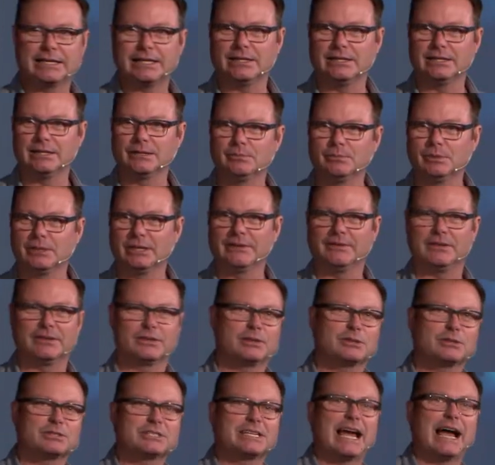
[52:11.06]
can you believe it?
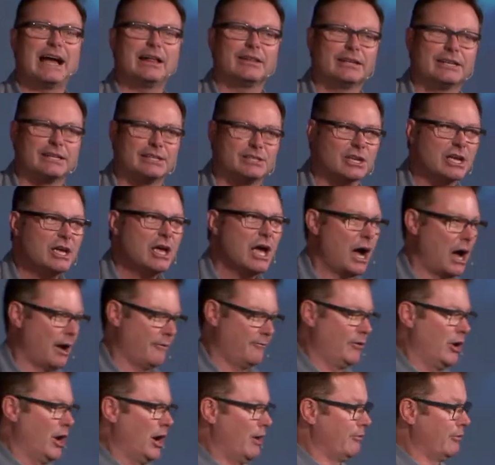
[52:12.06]
They're telling us,
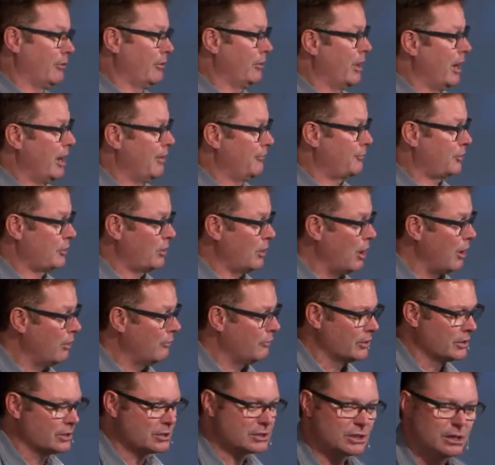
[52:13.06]
I've never left
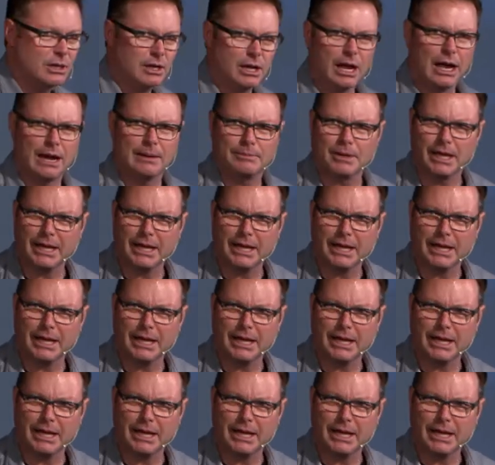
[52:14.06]
Clovis. I'm